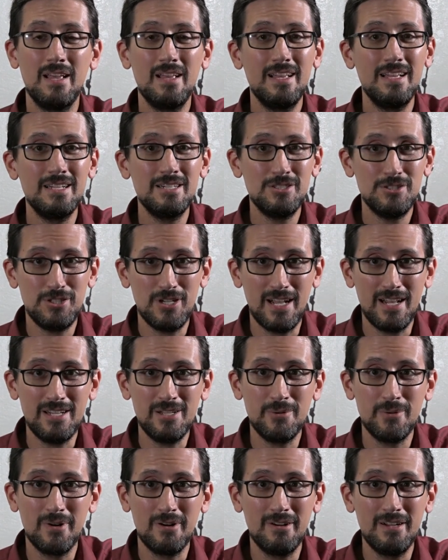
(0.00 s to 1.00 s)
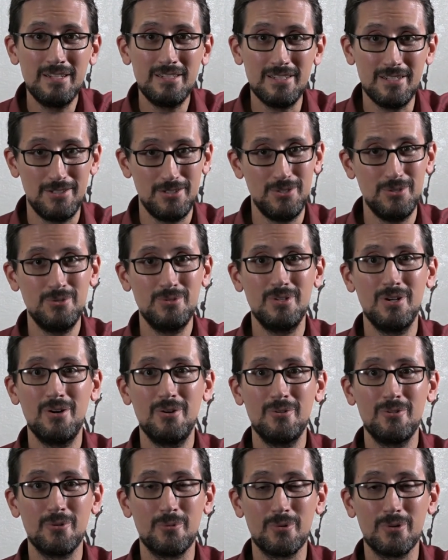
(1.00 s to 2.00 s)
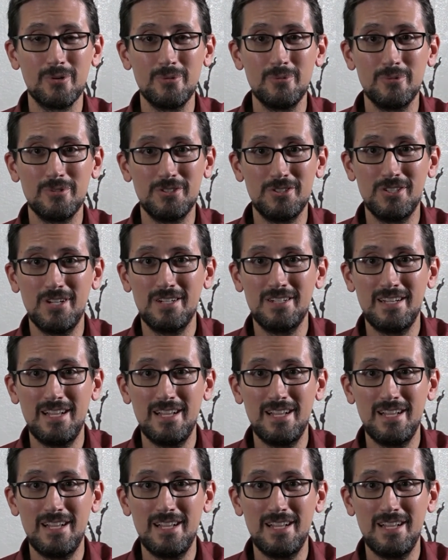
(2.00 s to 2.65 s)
In January, did you know the world would shut